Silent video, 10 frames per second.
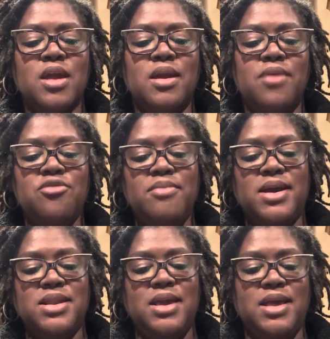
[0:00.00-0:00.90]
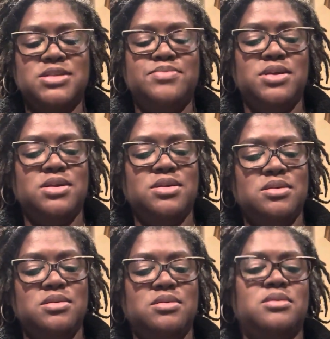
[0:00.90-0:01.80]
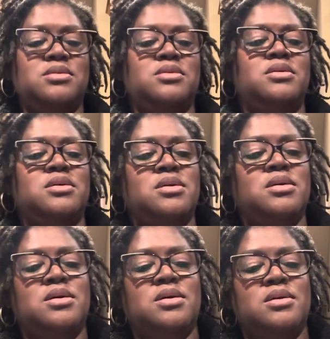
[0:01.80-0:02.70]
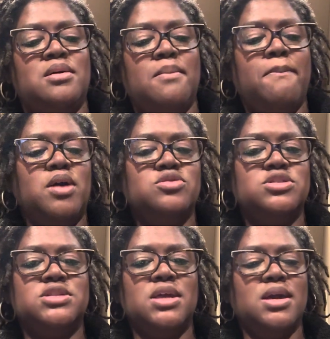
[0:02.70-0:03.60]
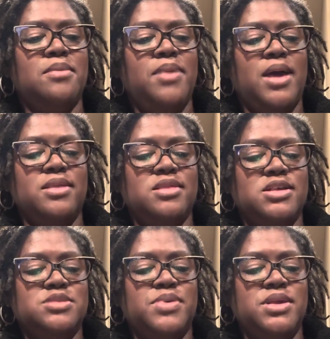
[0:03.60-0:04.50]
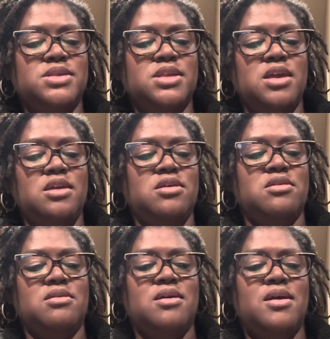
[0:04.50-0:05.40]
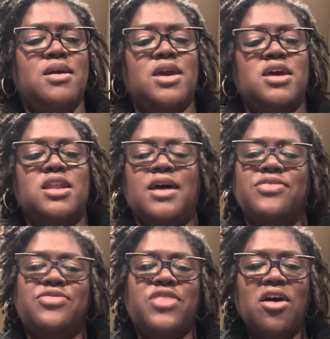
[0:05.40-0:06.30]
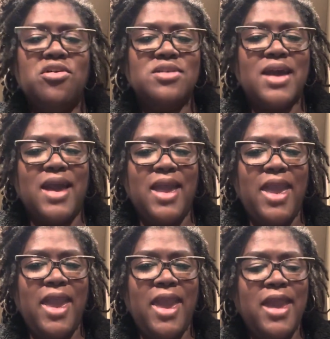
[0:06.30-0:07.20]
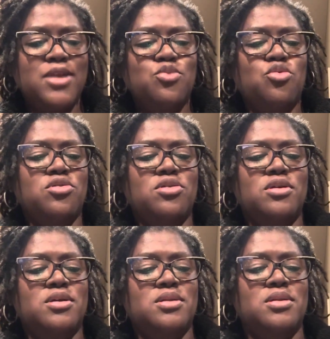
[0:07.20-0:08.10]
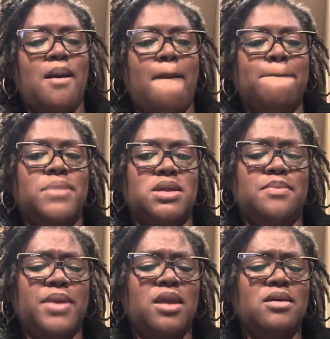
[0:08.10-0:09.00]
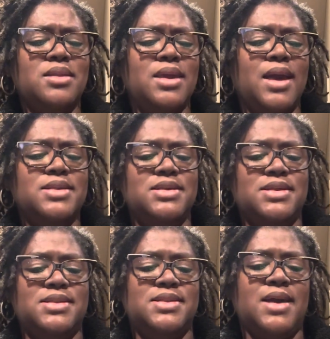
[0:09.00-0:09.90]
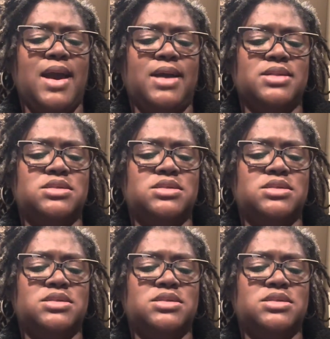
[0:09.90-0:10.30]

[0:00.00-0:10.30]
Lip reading: everybody has been boasting about this piece here, and I thought I had one, but apparently I did not.